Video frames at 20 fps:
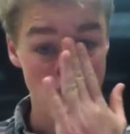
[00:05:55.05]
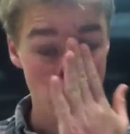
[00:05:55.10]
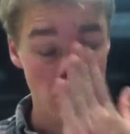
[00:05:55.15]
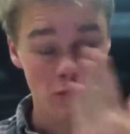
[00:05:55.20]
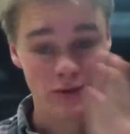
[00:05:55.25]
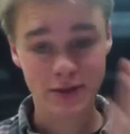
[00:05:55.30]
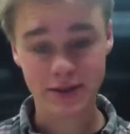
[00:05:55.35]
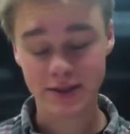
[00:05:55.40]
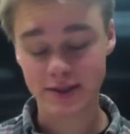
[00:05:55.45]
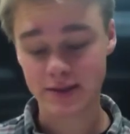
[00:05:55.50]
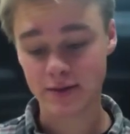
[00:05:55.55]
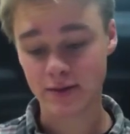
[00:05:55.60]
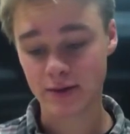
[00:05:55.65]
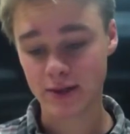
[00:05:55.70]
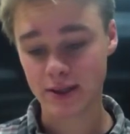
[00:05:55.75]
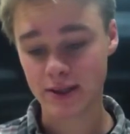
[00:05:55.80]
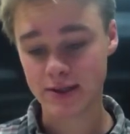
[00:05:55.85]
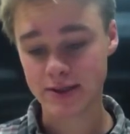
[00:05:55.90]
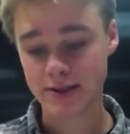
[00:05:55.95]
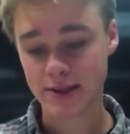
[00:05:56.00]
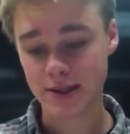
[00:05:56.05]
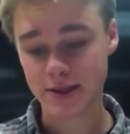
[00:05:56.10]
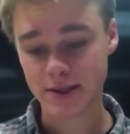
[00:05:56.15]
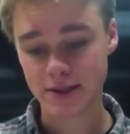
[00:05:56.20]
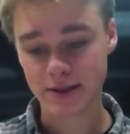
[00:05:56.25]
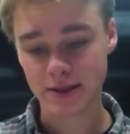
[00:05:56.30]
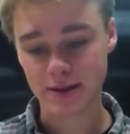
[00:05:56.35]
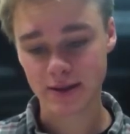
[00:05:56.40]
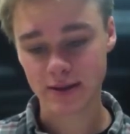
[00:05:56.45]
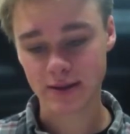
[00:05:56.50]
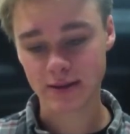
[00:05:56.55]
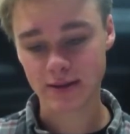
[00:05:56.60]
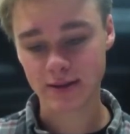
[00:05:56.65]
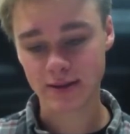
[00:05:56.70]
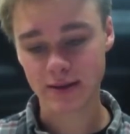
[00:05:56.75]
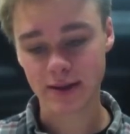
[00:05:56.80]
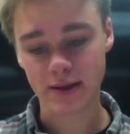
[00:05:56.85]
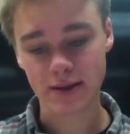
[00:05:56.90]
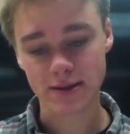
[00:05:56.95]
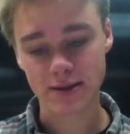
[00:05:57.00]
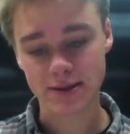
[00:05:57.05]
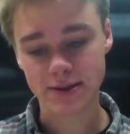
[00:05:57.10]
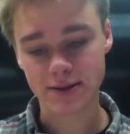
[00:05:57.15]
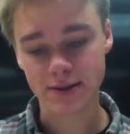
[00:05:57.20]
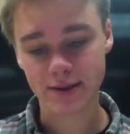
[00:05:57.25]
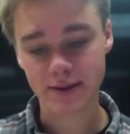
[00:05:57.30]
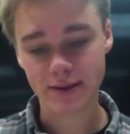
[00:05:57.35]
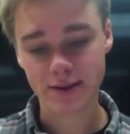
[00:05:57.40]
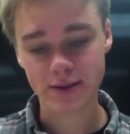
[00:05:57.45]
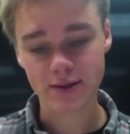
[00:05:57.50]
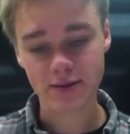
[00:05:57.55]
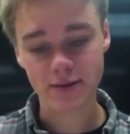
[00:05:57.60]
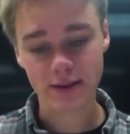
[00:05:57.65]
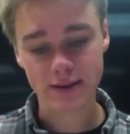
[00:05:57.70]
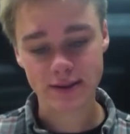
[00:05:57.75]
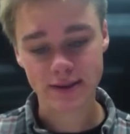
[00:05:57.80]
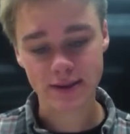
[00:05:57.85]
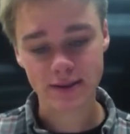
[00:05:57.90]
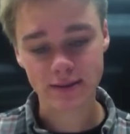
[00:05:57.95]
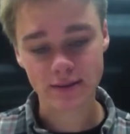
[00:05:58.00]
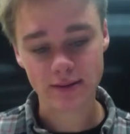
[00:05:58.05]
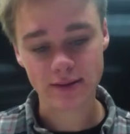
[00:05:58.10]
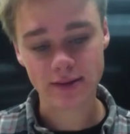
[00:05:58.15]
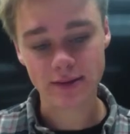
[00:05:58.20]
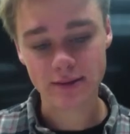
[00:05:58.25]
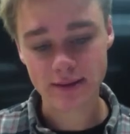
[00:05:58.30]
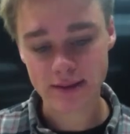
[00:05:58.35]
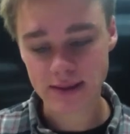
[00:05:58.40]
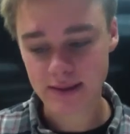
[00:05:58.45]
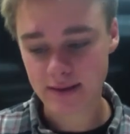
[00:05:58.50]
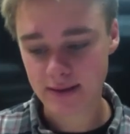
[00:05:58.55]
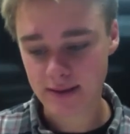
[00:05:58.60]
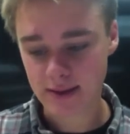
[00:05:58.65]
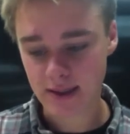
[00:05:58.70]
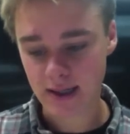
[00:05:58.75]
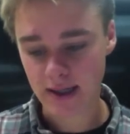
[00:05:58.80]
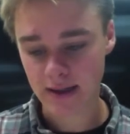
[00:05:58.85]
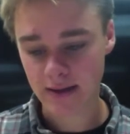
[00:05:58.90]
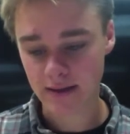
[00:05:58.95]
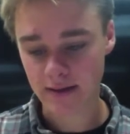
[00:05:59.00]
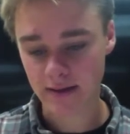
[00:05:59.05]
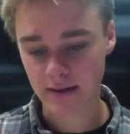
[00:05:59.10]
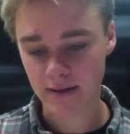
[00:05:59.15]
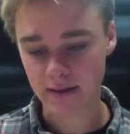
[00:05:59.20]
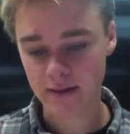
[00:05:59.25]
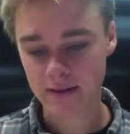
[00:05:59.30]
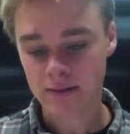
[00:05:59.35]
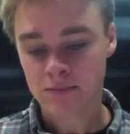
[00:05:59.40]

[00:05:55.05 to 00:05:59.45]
which is an organization including Australia, US, England, New Zealand, Canada.